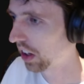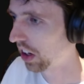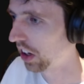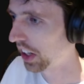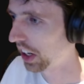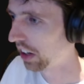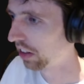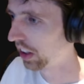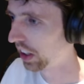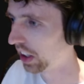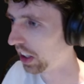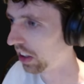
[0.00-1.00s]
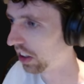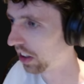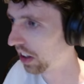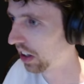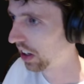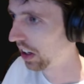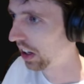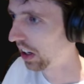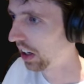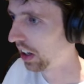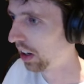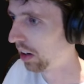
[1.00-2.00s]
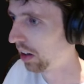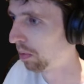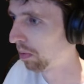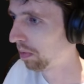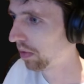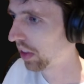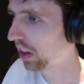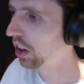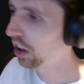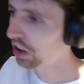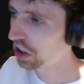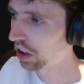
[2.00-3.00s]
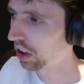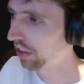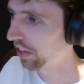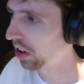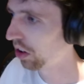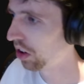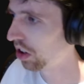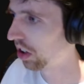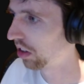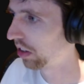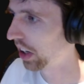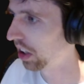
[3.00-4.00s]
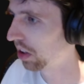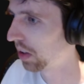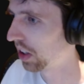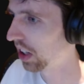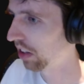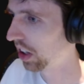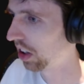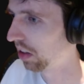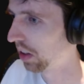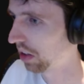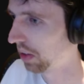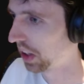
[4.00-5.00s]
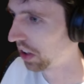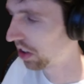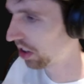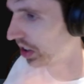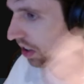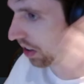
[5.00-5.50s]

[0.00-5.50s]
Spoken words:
Arcane really needed. Not sure if you'll use it in raids, but it's definitely good in Mythic Plus.